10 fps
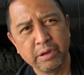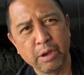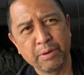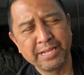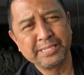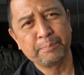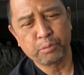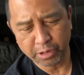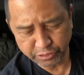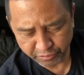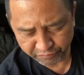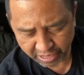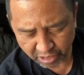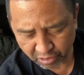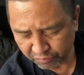Now, when I say Presta
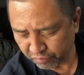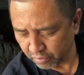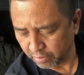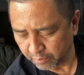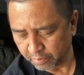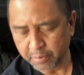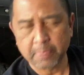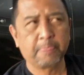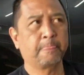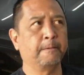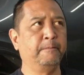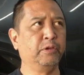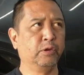valve, if